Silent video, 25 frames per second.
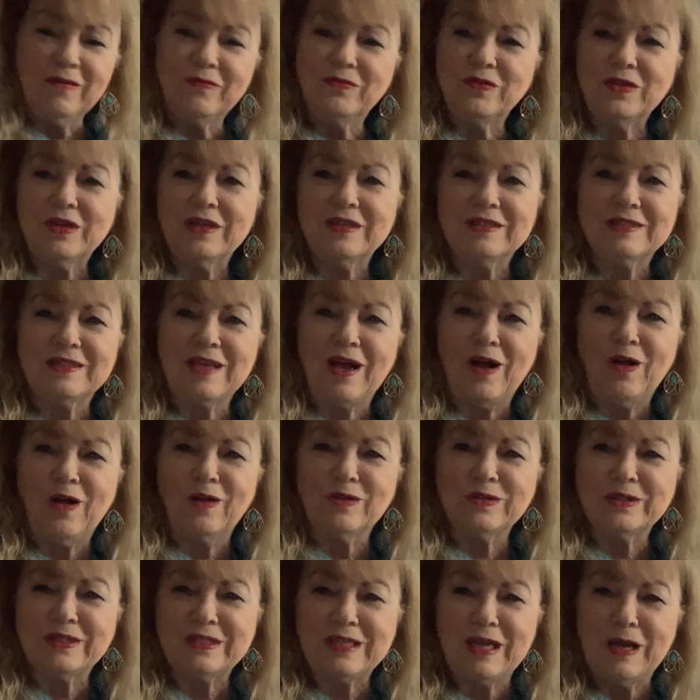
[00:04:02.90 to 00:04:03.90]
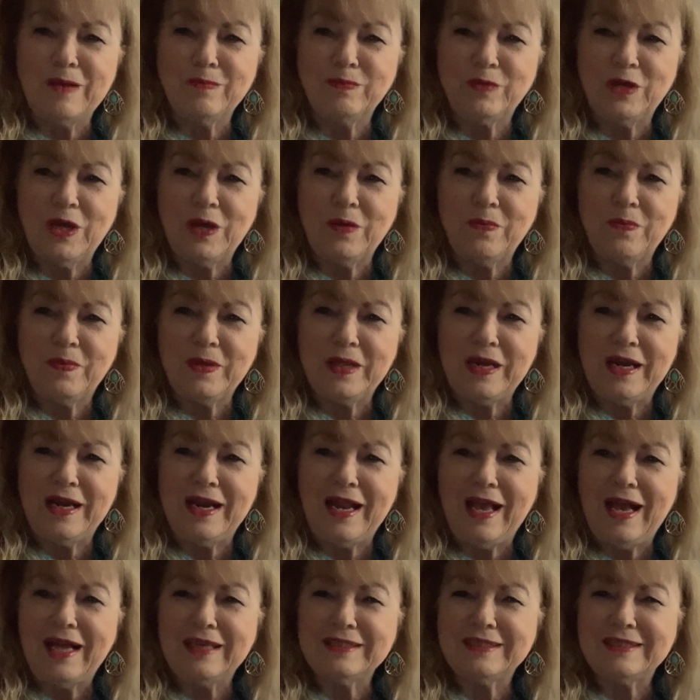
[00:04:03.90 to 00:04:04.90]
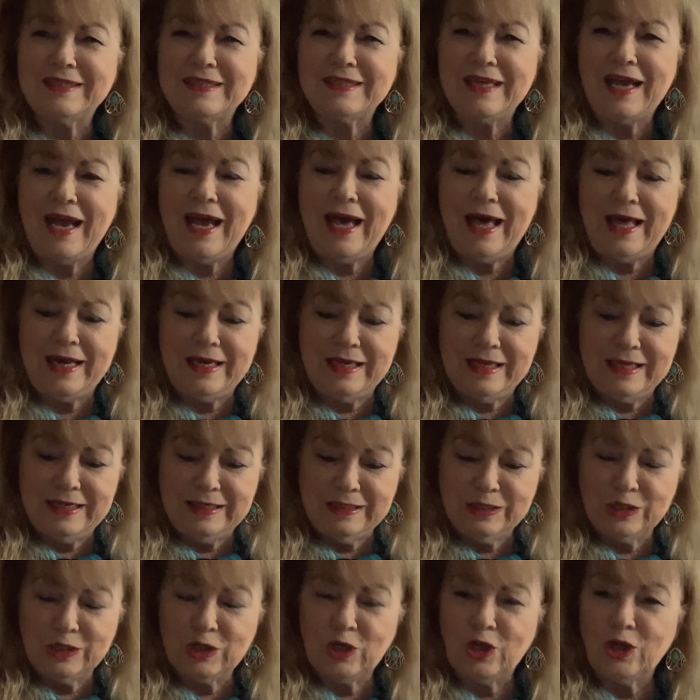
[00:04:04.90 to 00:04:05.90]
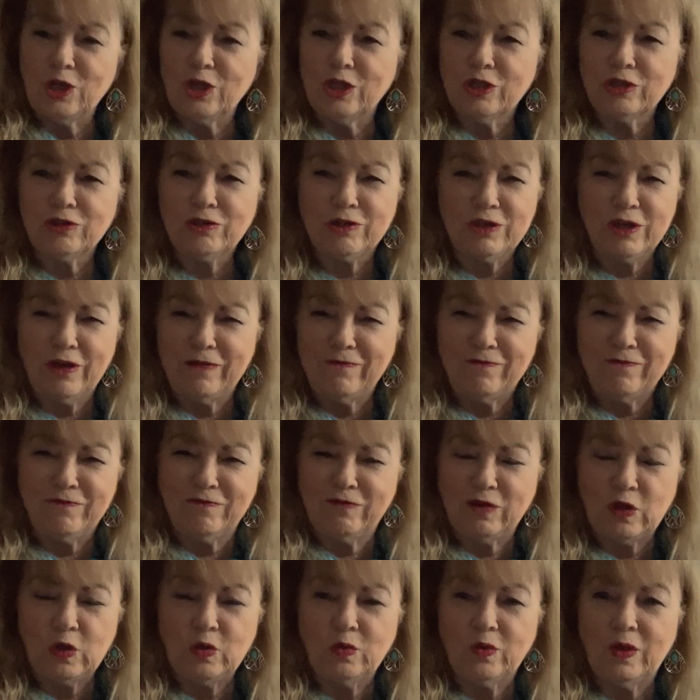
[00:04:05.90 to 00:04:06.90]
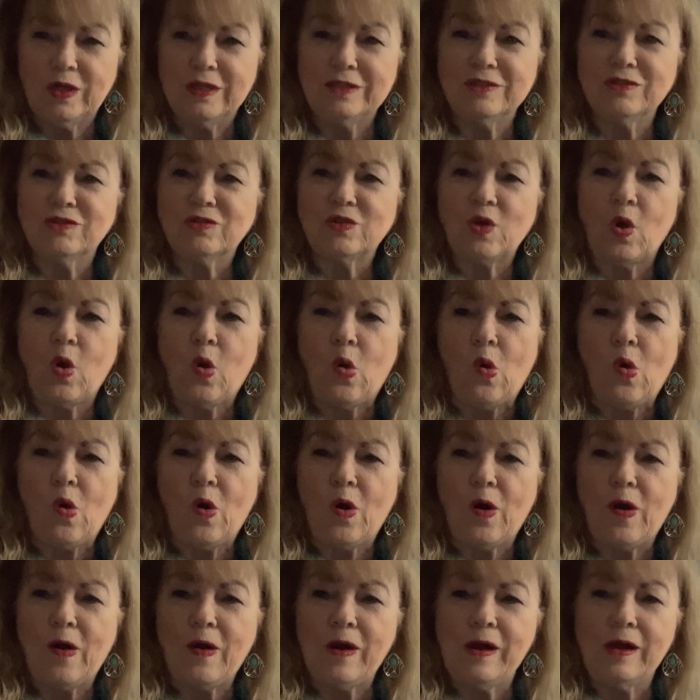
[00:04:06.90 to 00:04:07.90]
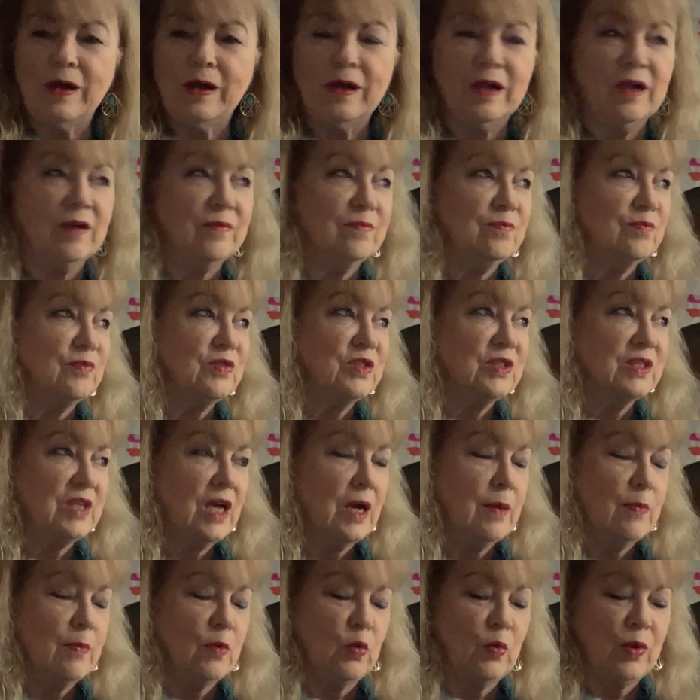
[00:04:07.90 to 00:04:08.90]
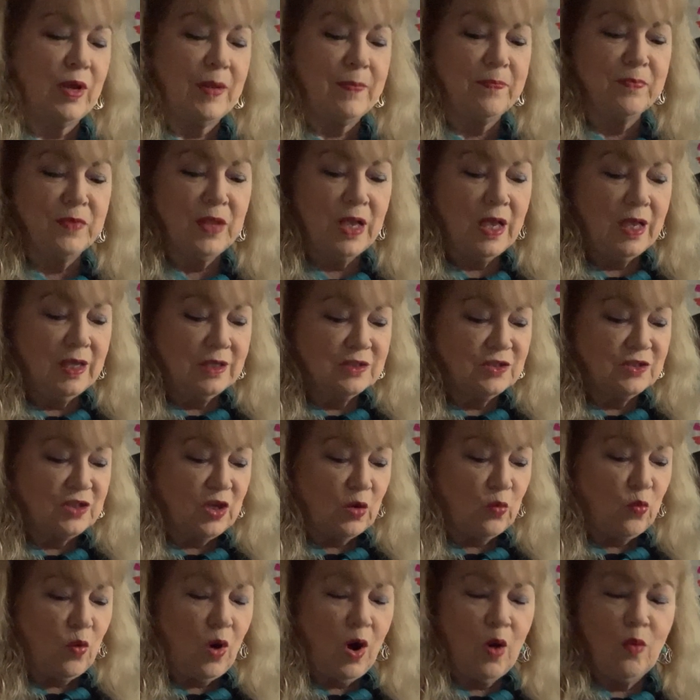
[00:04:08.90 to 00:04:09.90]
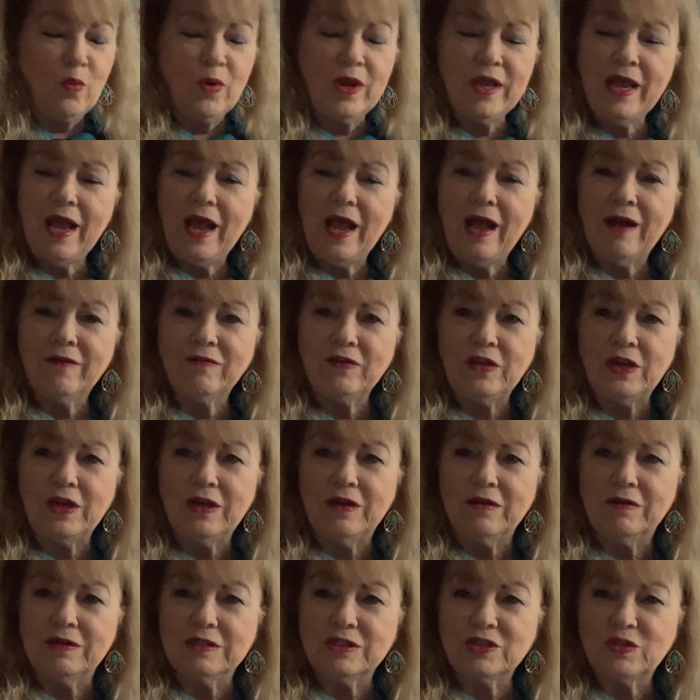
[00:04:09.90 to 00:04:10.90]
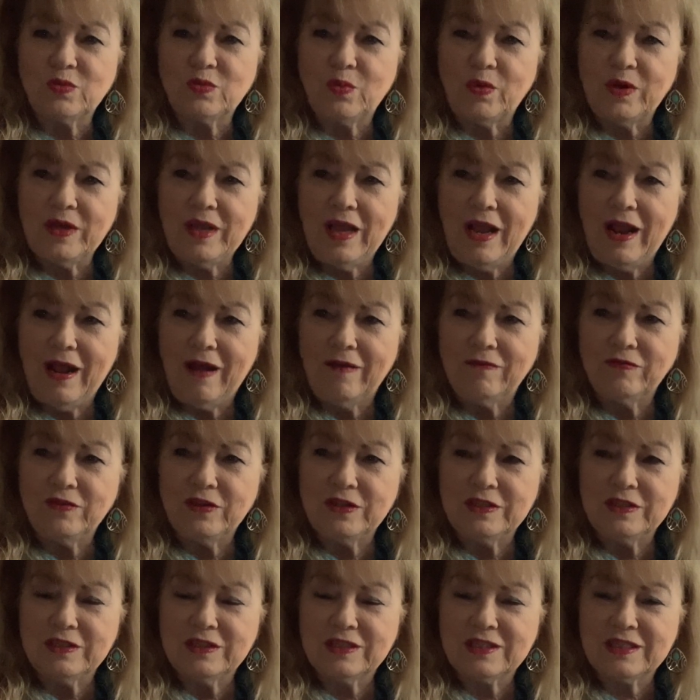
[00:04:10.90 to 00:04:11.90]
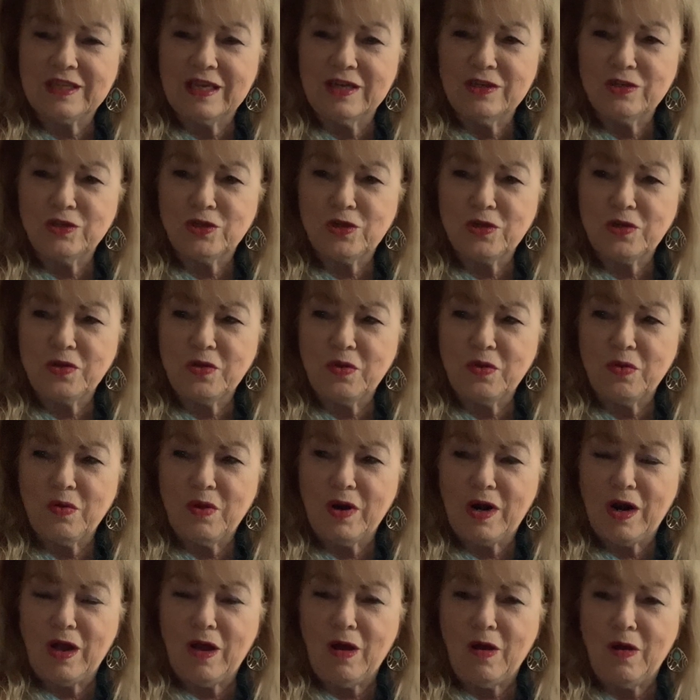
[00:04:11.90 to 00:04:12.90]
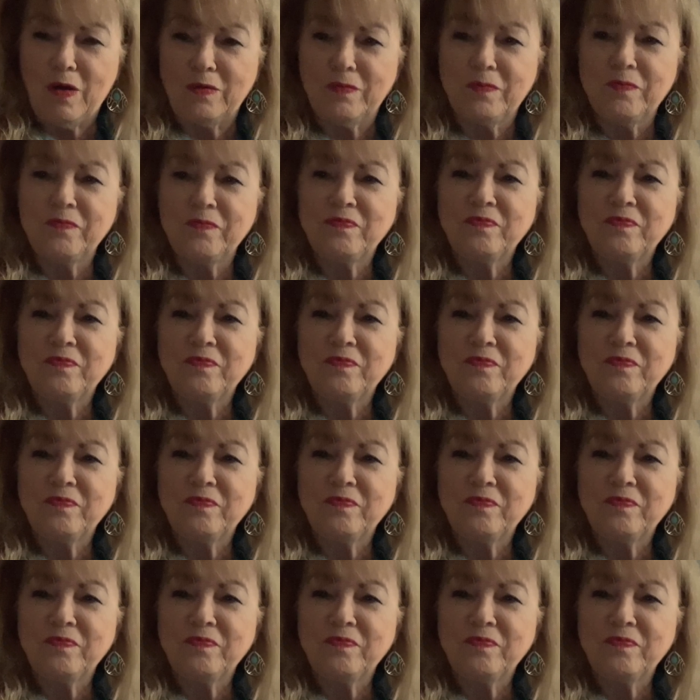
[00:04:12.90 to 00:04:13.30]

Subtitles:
is all summed up in a nice, tidy little confluence or summary. So what we have here is we have the discussion going on